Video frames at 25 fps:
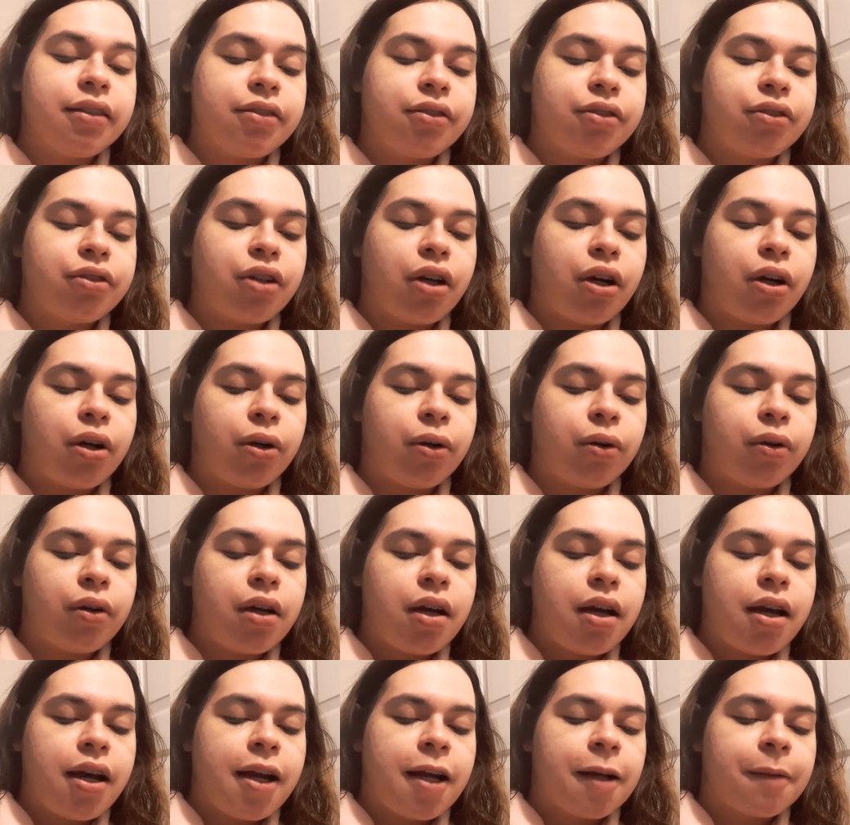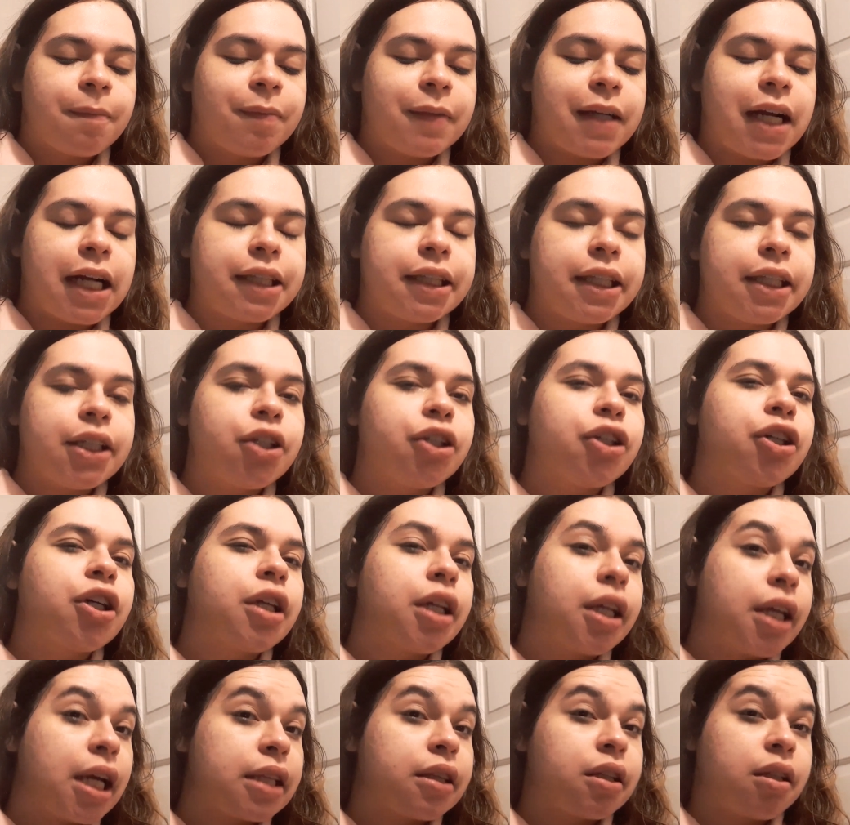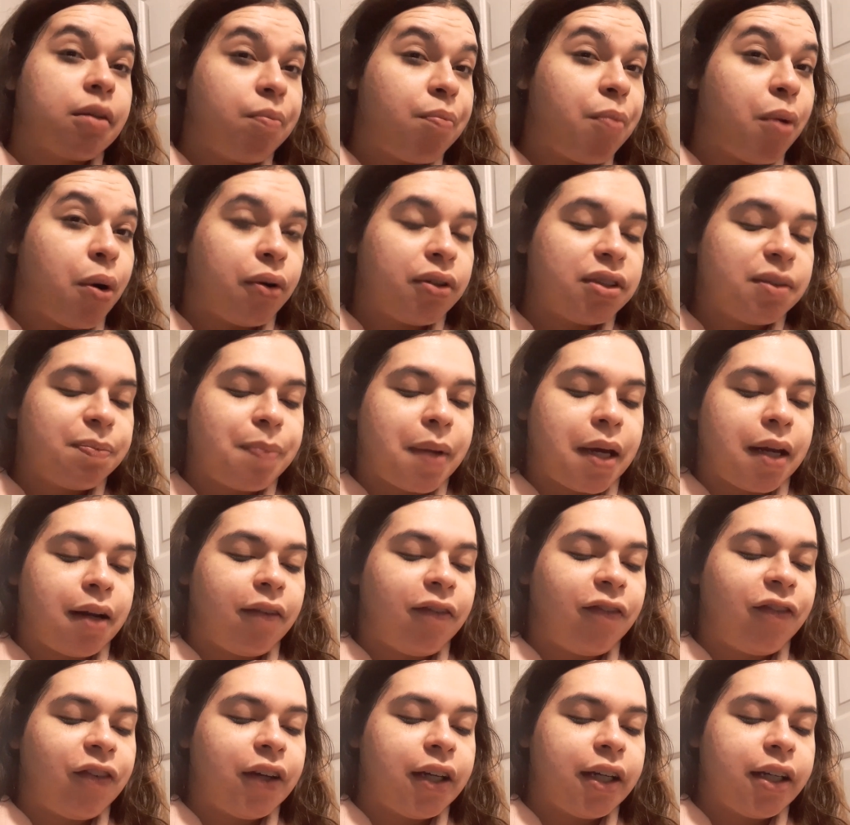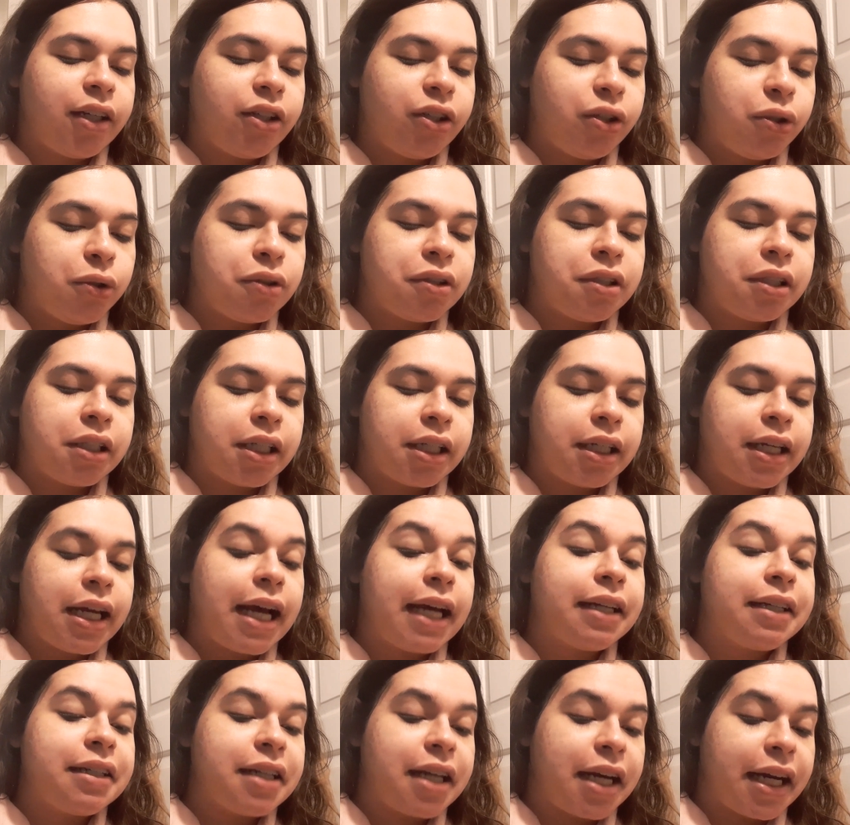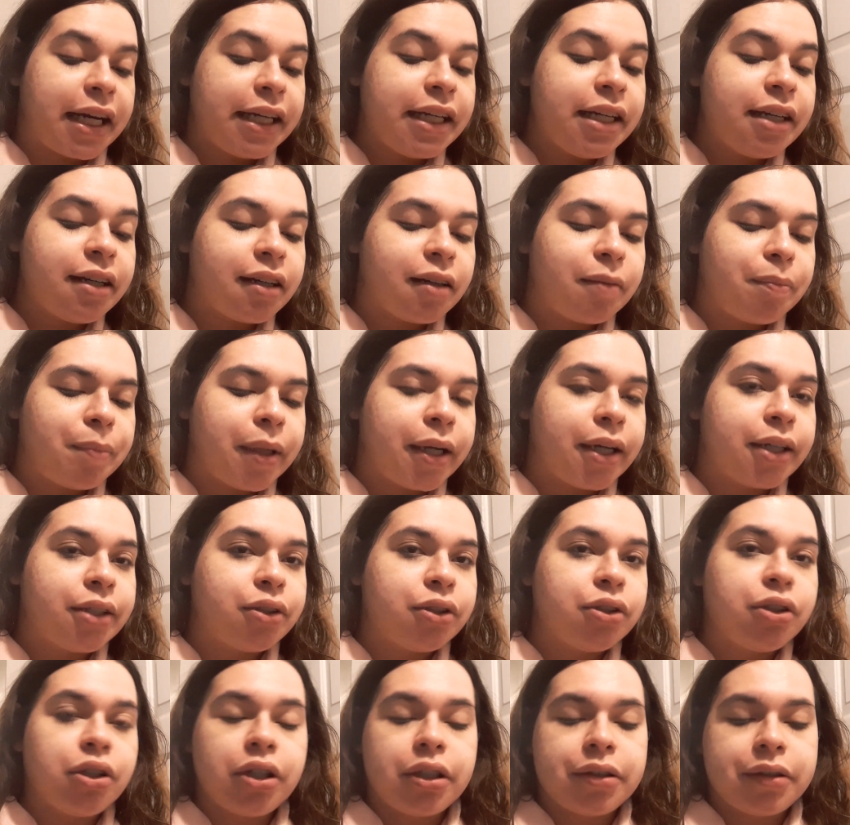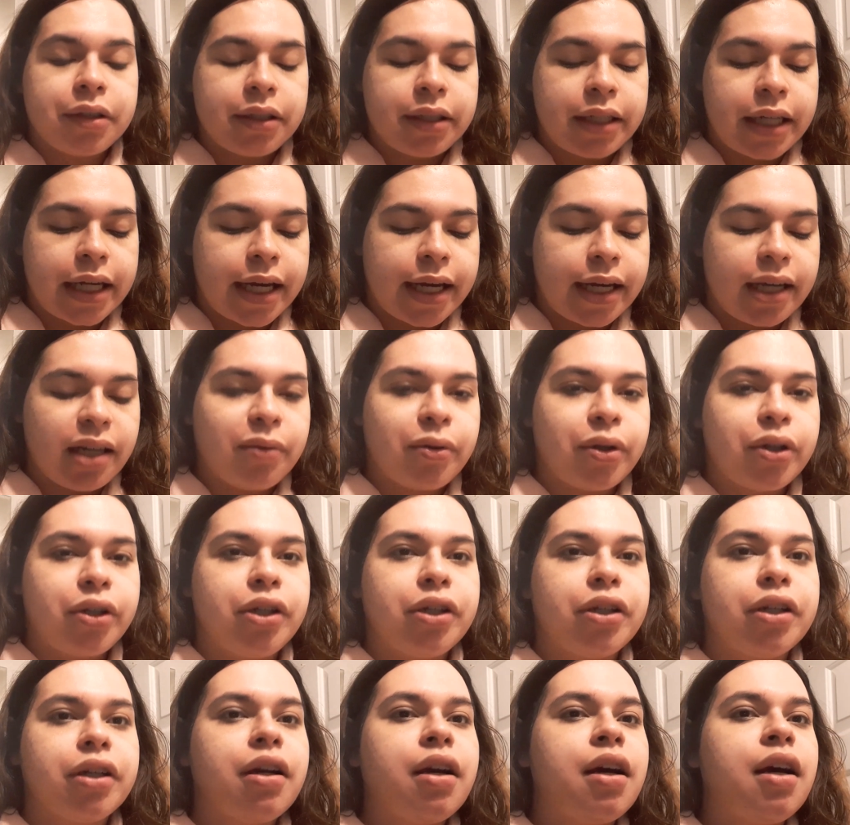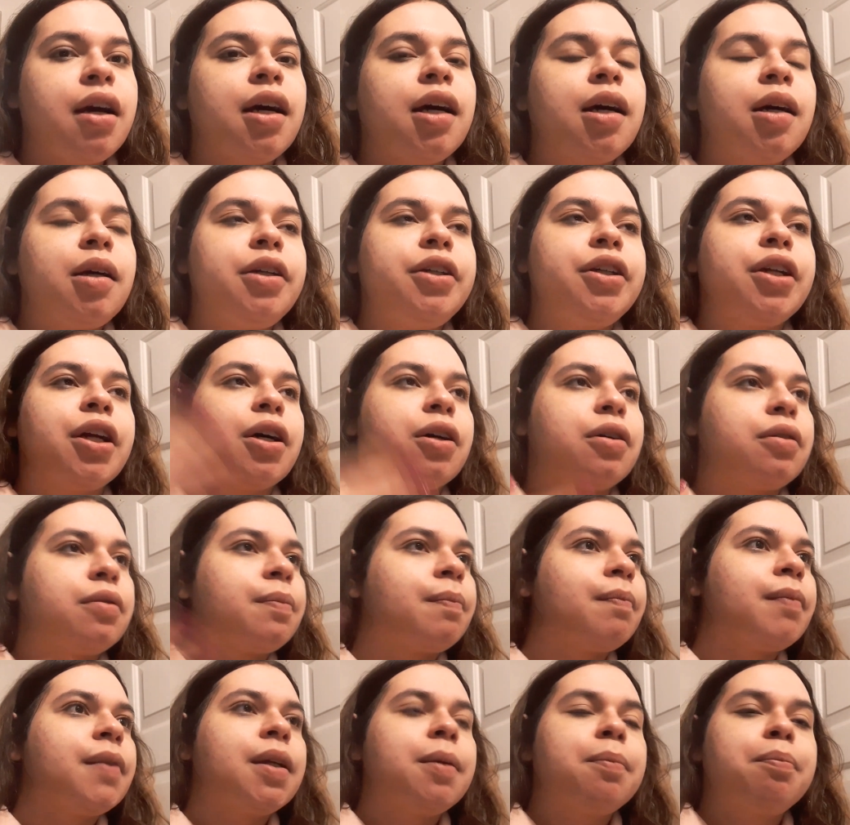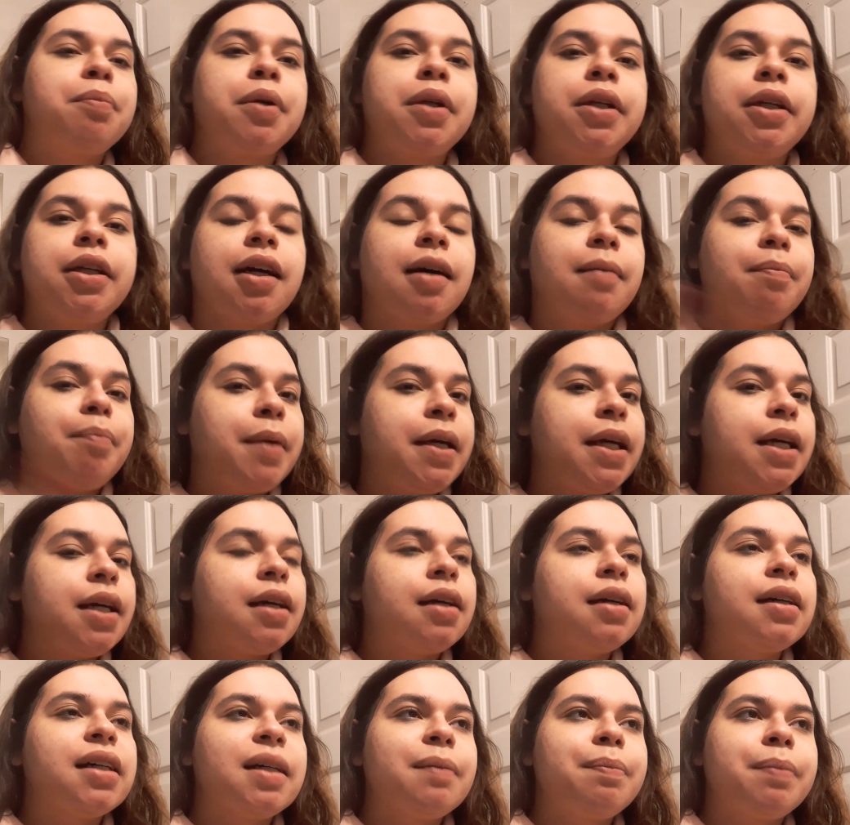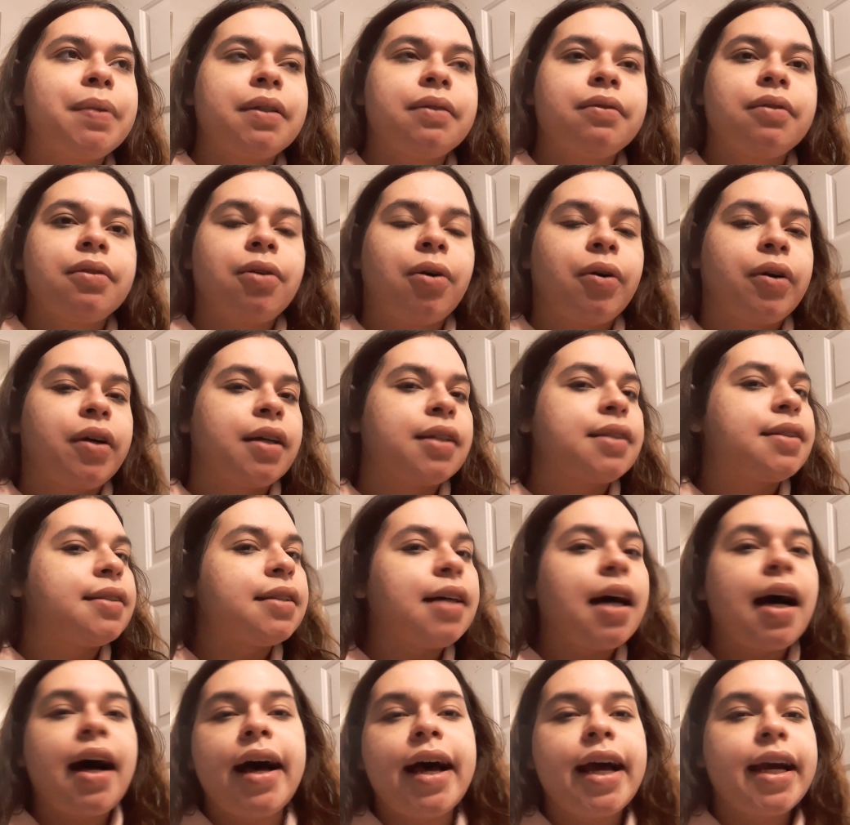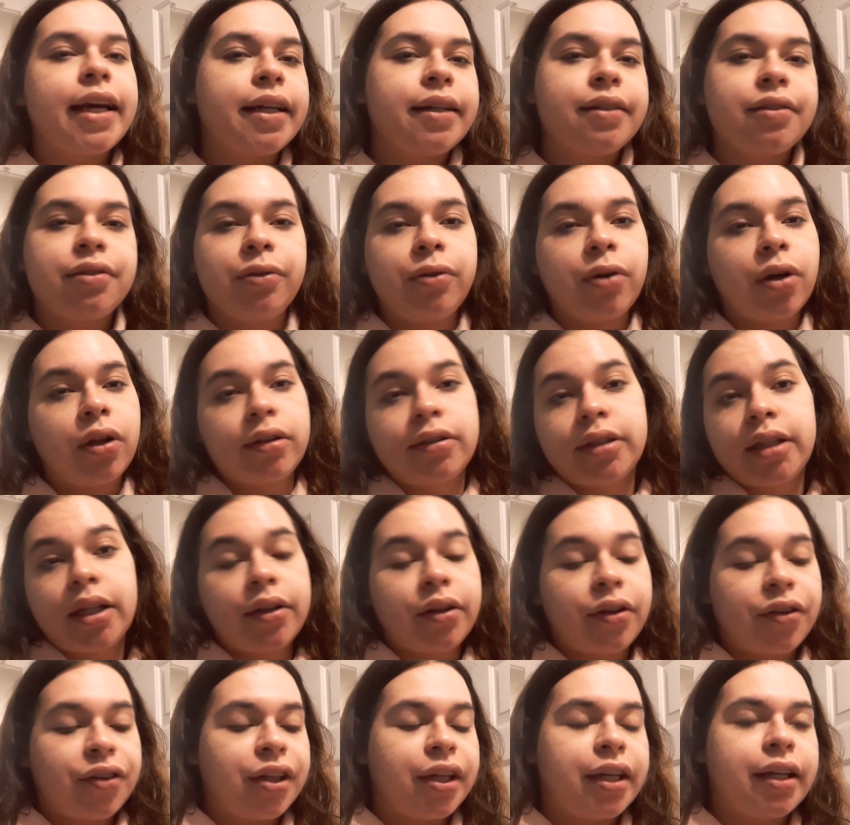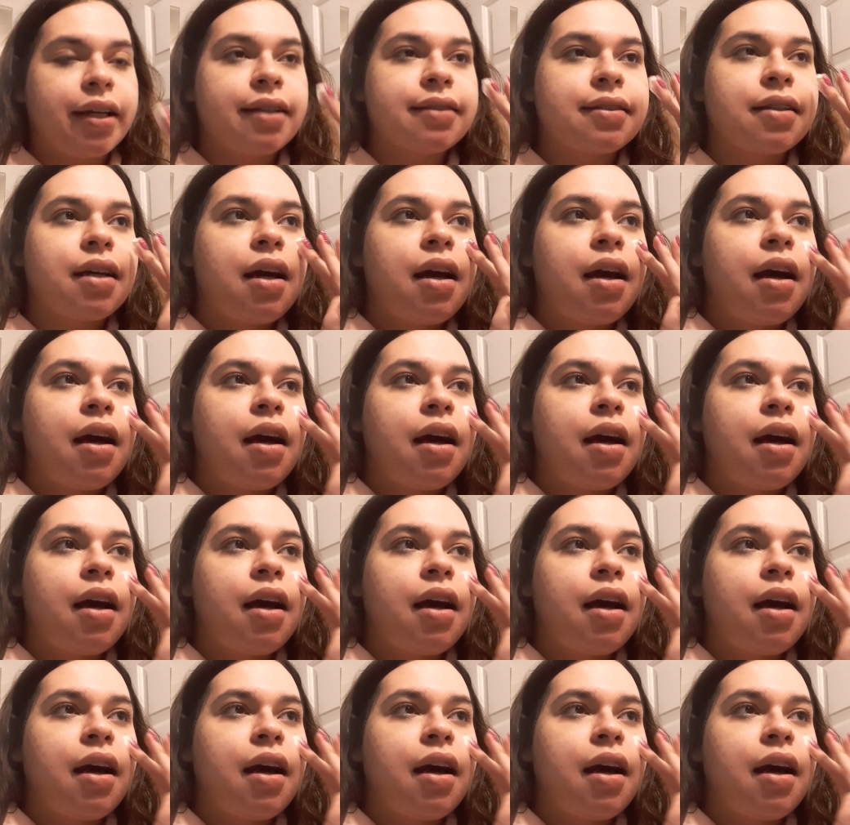So I think you're gonna get the most benefit using it at night compared to during the day where you're, you know, putting on makeup and going outside and doing all these other things.